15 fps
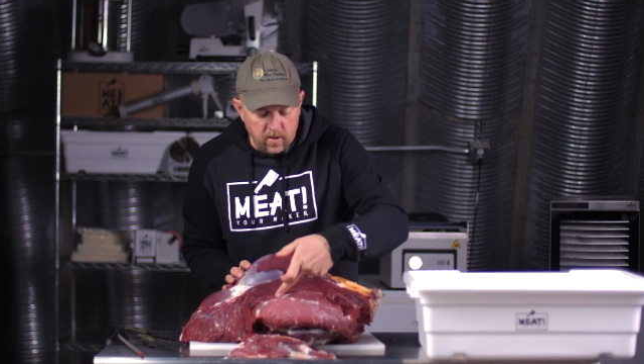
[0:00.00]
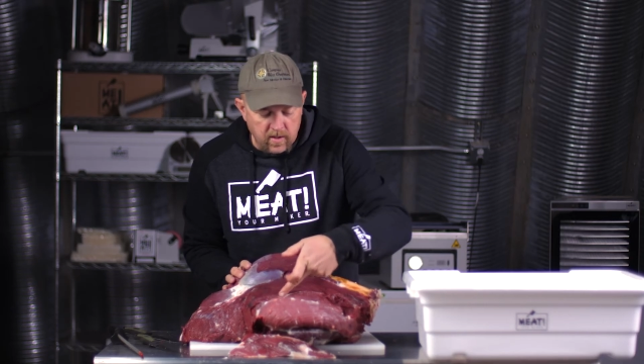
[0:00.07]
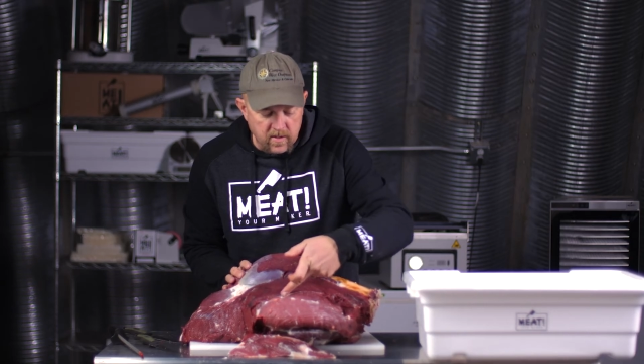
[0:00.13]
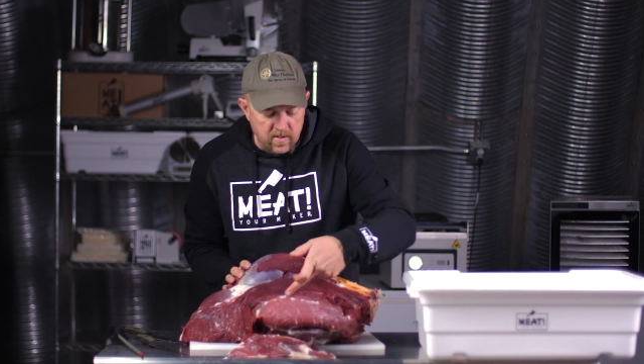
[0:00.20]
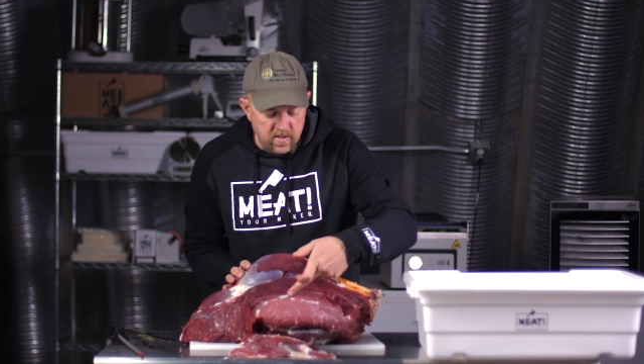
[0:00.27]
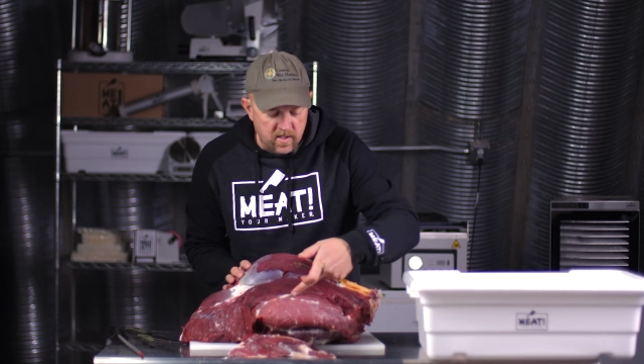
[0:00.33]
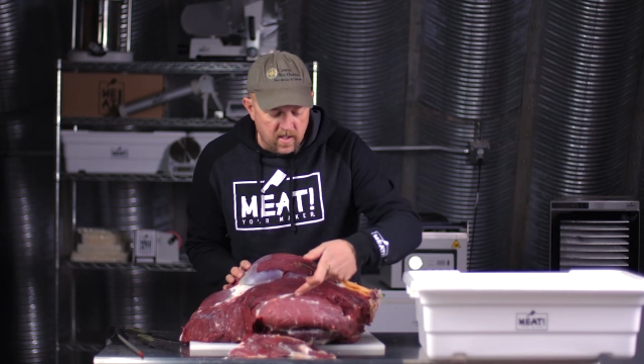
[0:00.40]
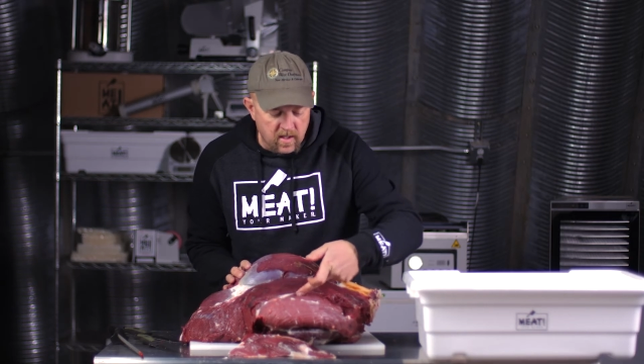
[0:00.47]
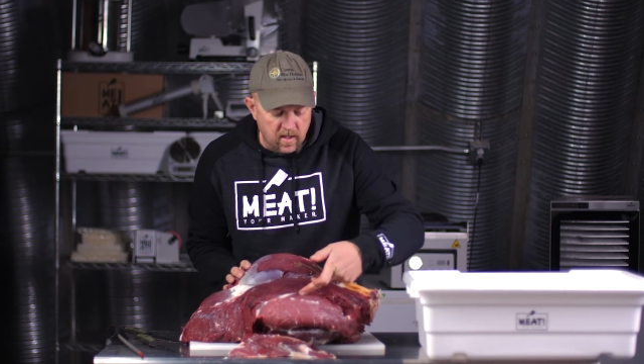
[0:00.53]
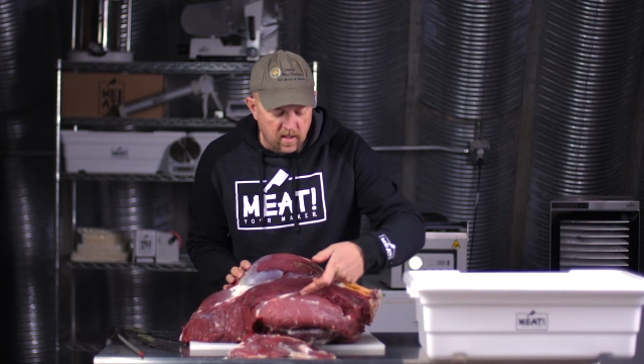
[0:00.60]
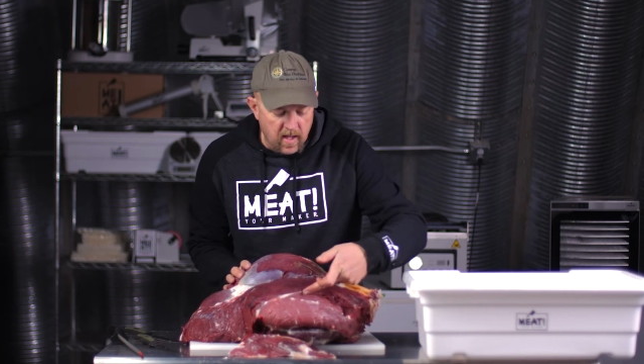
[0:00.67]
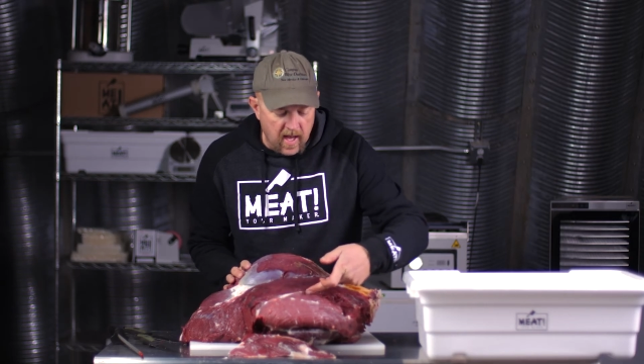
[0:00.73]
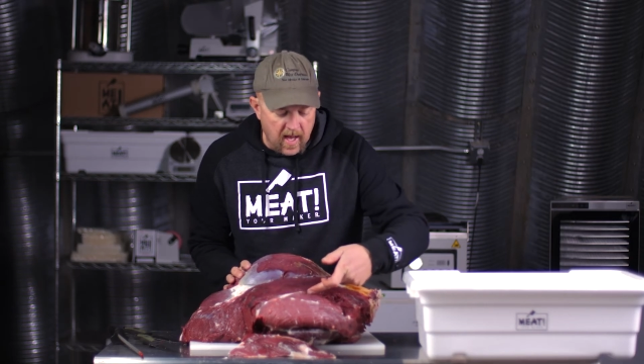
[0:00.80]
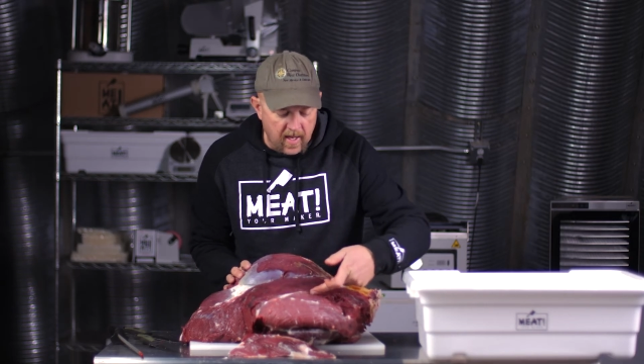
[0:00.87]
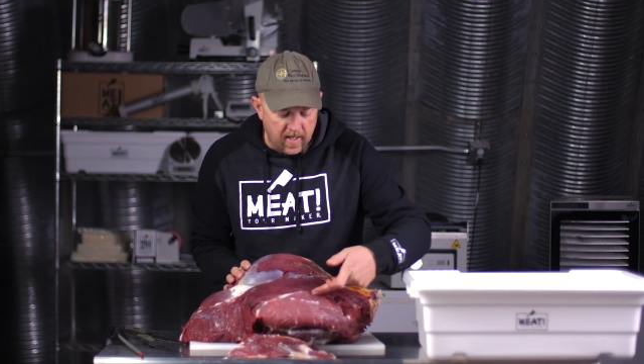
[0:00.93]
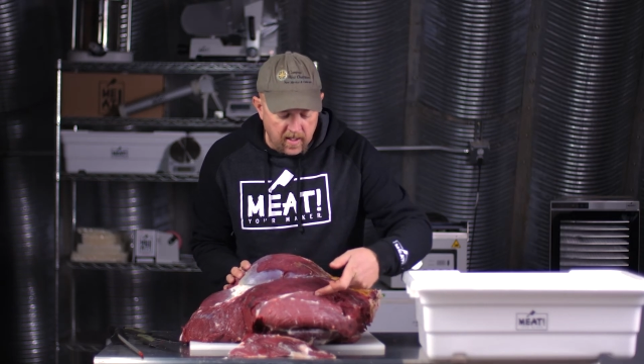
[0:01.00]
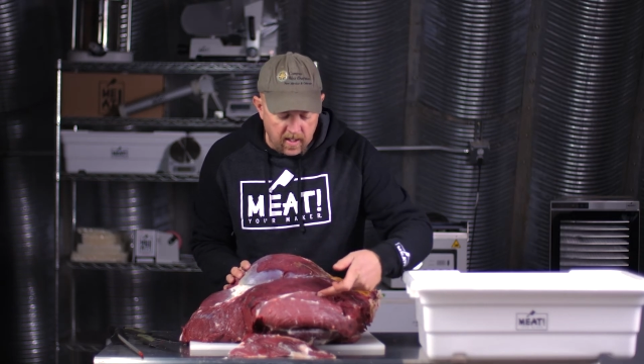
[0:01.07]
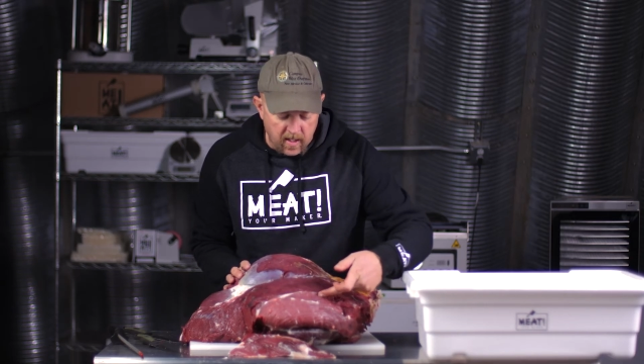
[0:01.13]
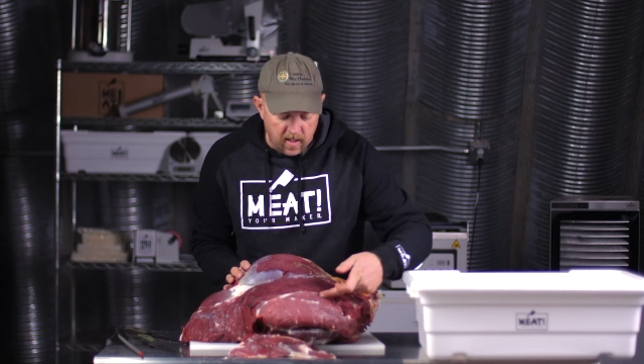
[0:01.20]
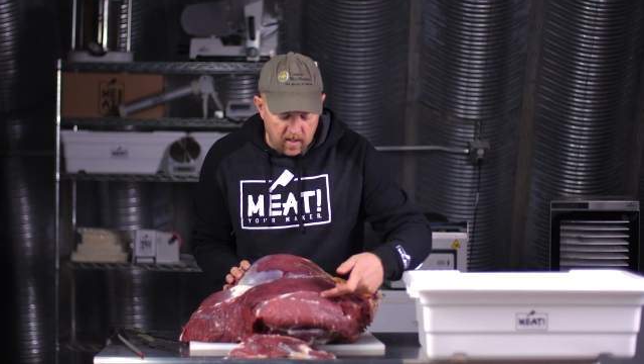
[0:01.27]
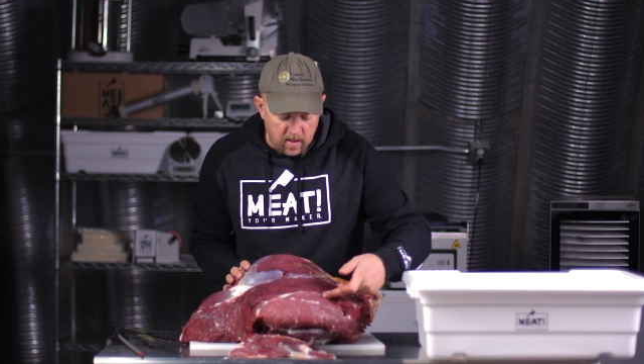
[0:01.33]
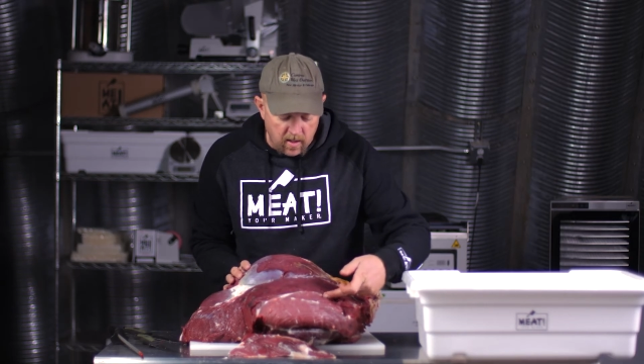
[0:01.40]
can see the line
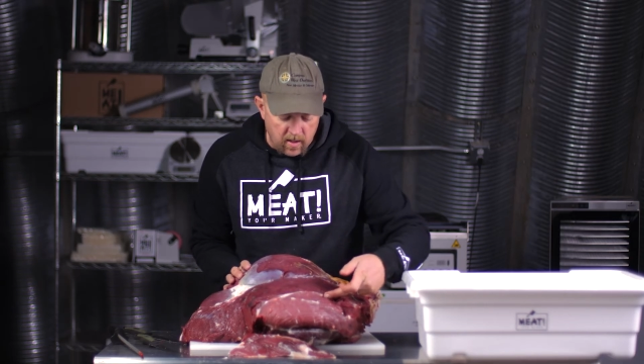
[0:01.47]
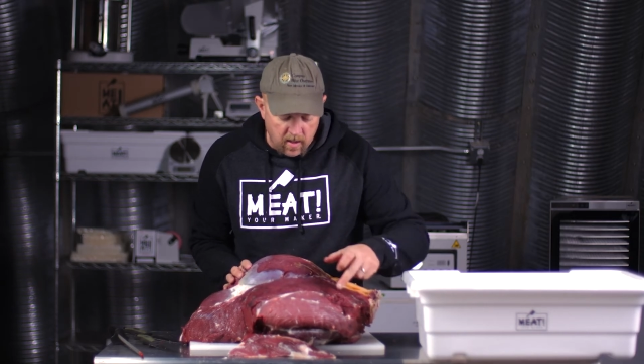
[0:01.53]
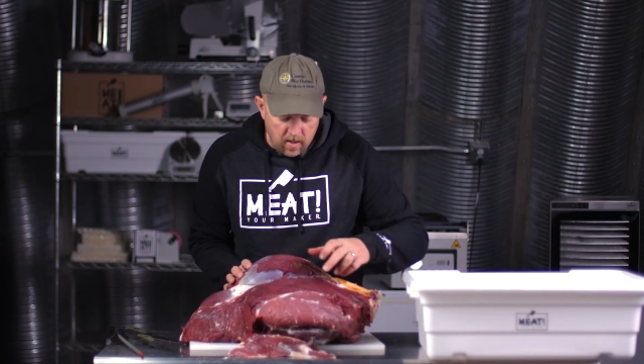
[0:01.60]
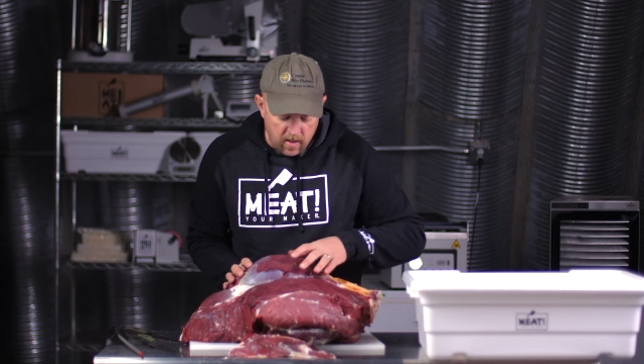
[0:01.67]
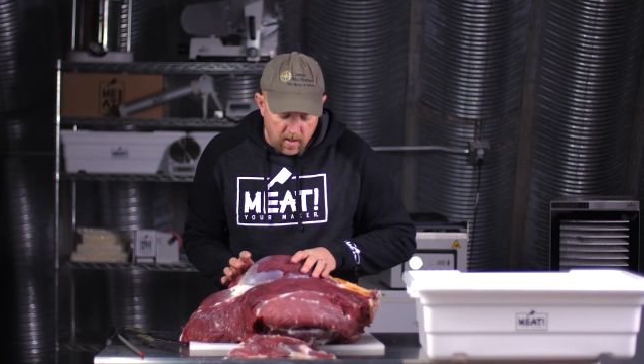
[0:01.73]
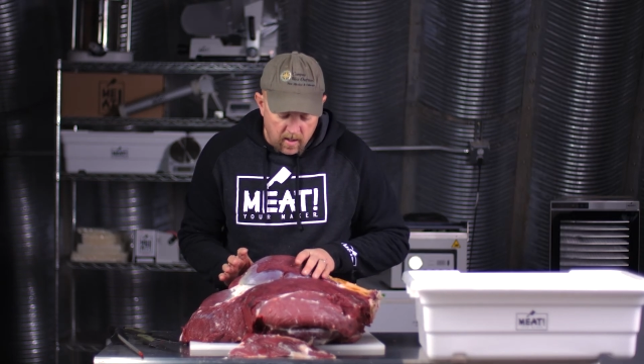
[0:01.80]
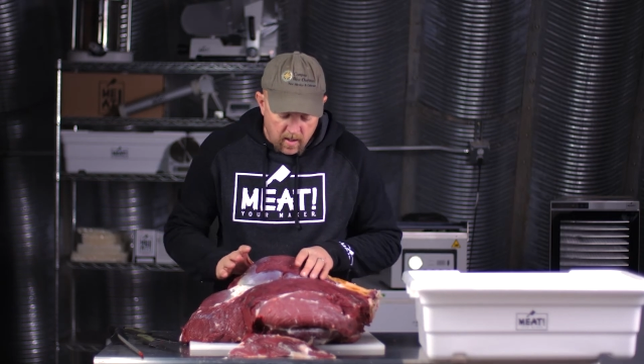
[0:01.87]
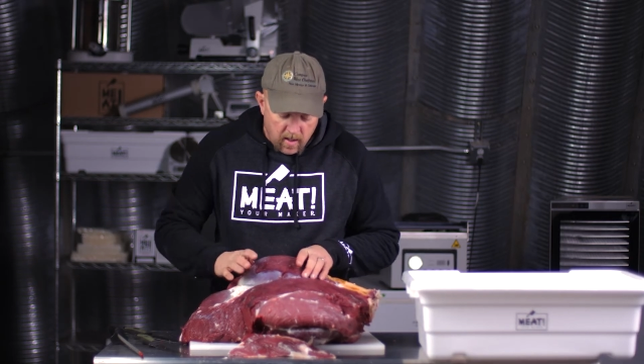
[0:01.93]
here,